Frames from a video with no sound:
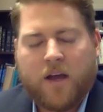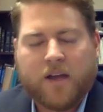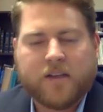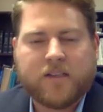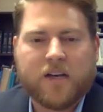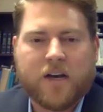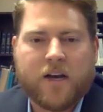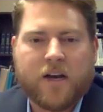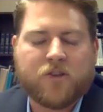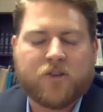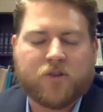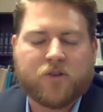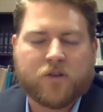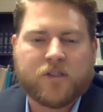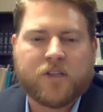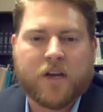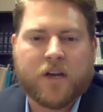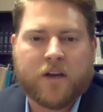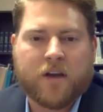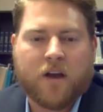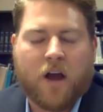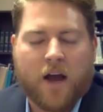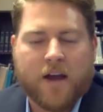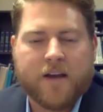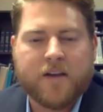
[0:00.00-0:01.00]
it's an
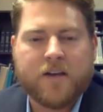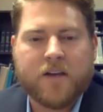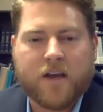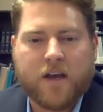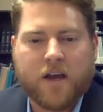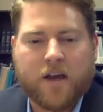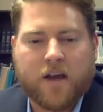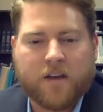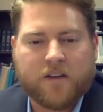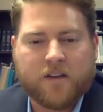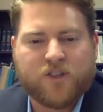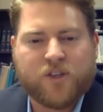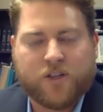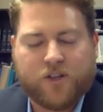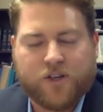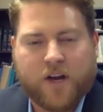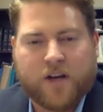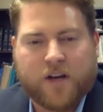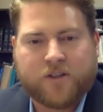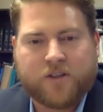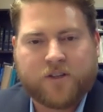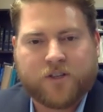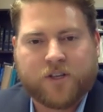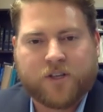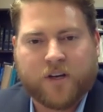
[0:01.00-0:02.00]
interesting idea and
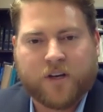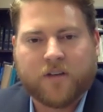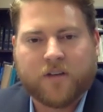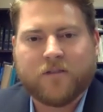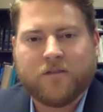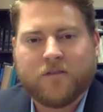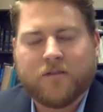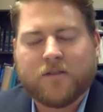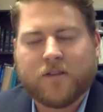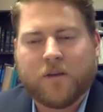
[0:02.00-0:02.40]
suggestion,